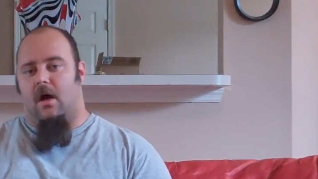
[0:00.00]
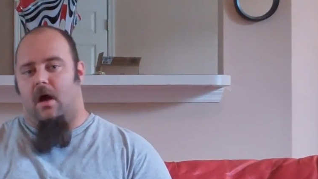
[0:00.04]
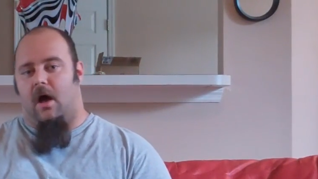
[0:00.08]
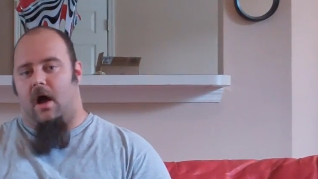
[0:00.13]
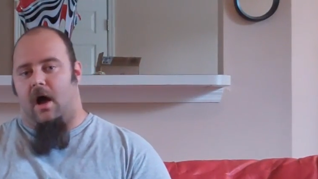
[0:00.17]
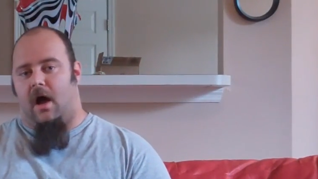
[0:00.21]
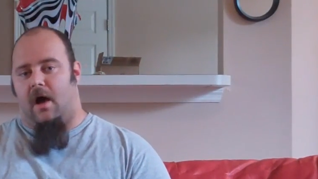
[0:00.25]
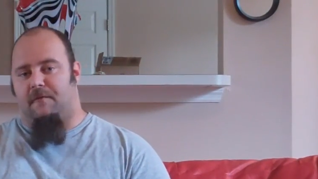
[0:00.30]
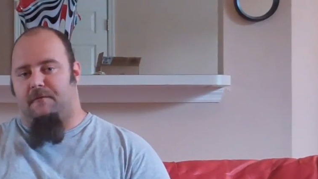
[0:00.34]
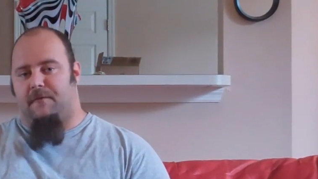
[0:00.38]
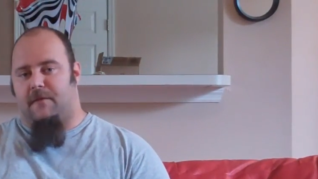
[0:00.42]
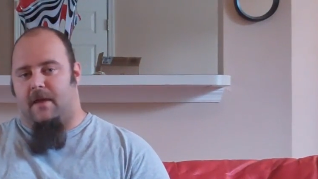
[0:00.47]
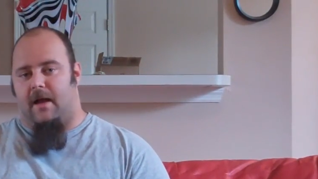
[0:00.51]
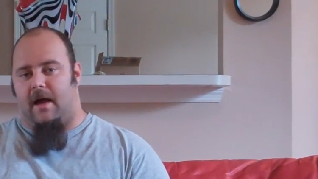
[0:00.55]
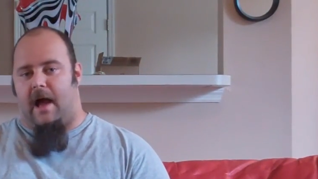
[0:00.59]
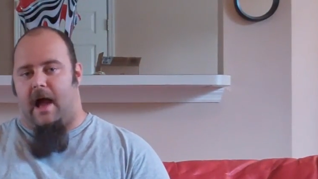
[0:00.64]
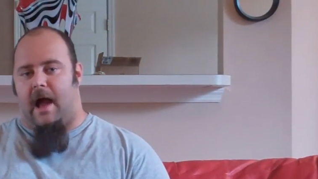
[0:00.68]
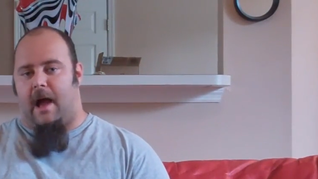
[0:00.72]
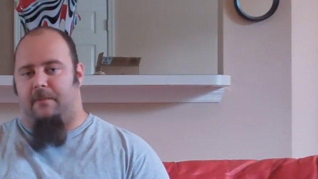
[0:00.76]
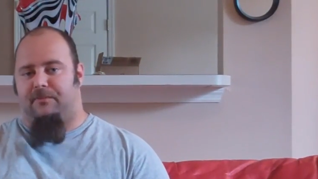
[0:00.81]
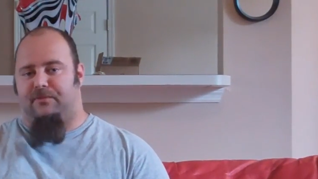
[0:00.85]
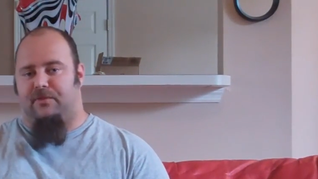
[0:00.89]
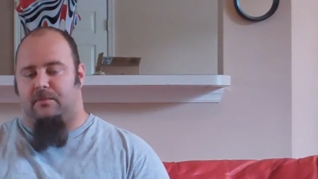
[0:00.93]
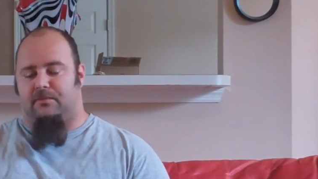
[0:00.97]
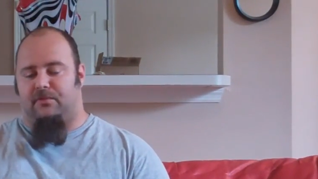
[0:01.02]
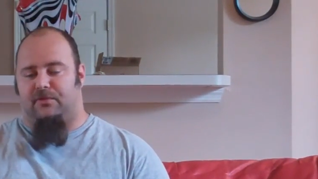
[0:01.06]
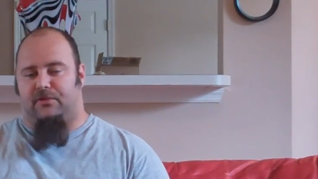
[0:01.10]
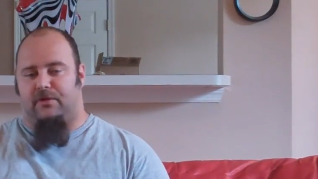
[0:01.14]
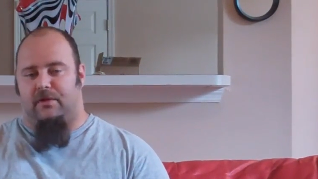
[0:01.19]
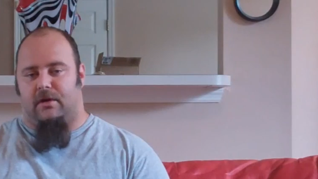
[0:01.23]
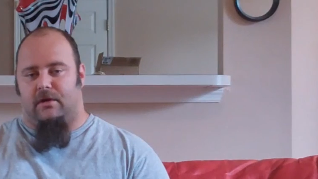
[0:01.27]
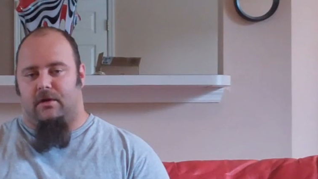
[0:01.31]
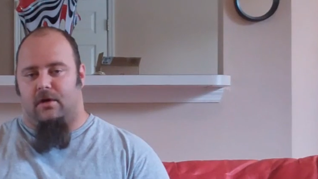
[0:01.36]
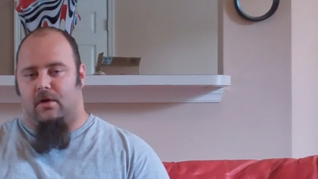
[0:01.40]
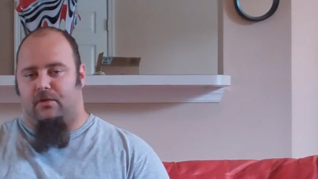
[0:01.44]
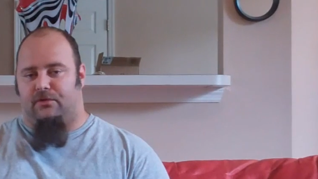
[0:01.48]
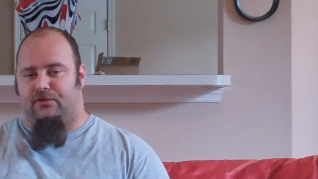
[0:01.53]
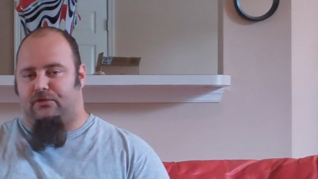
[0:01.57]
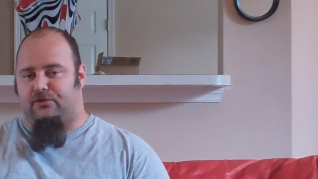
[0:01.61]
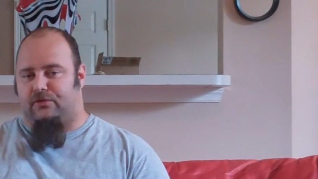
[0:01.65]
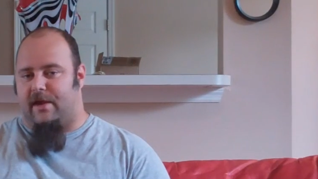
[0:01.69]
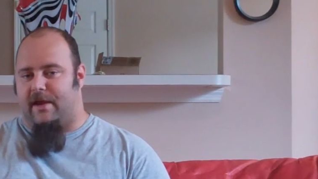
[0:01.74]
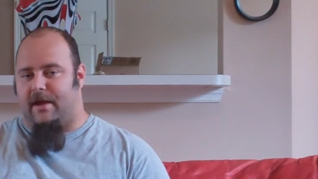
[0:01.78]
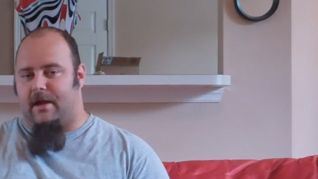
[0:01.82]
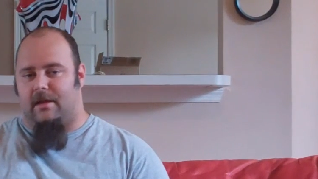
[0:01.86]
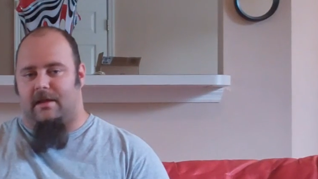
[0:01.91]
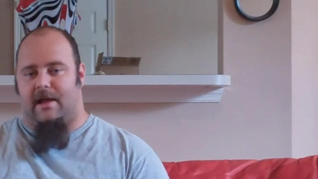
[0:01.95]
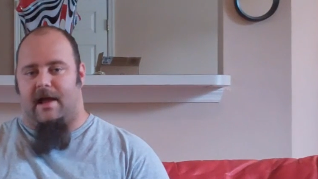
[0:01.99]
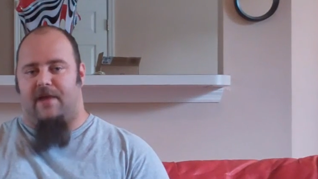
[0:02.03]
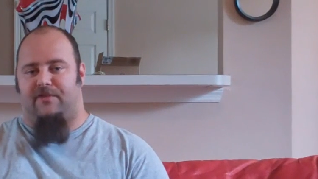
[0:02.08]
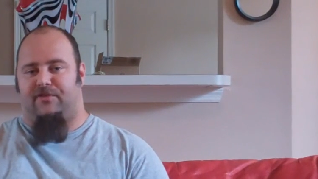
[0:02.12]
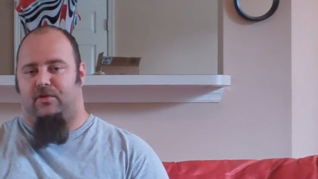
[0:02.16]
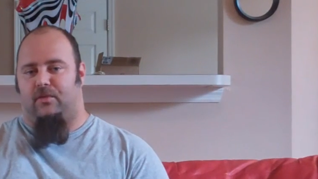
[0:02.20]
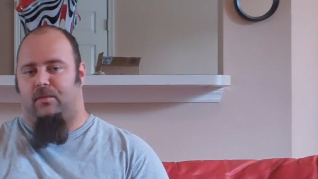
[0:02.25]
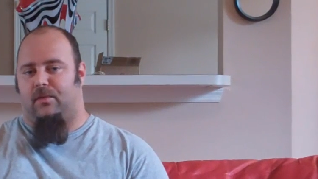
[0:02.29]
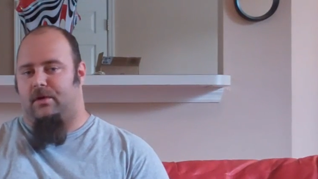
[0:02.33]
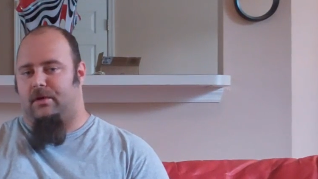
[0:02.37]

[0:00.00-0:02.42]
For the hops, I'm just going to go straight classic.